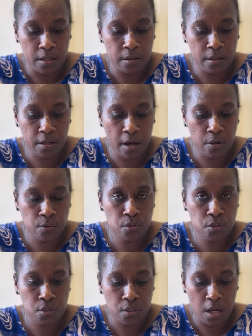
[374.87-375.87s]

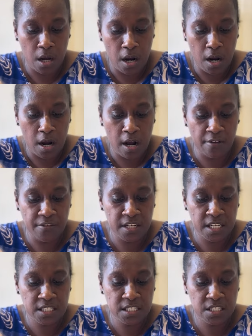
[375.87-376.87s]
Thus,
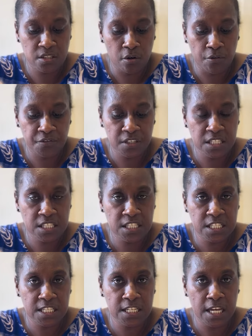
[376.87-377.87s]
governance is often
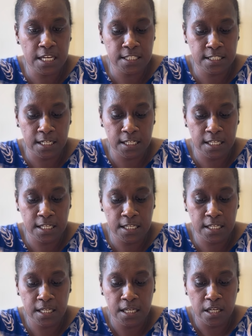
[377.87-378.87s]
seen as a
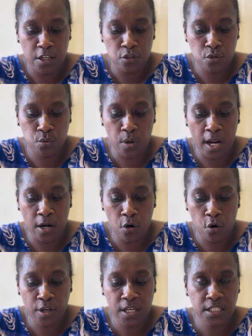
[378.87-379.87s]
key to
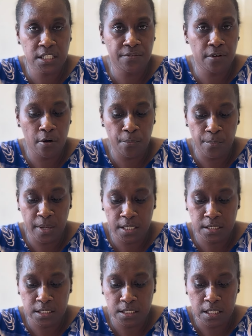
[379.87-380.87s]
unlocking
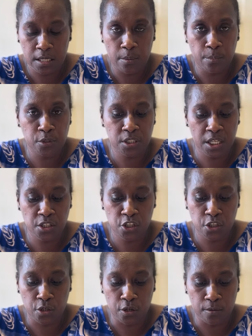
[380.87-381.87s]
development
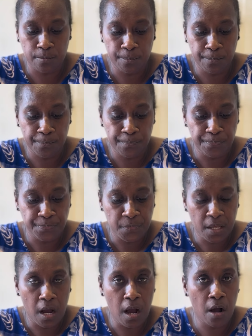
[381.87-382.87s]
potential.
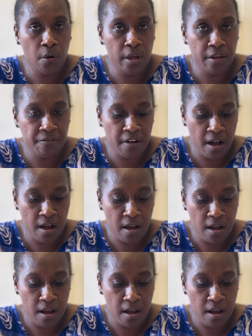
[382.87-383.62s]
However,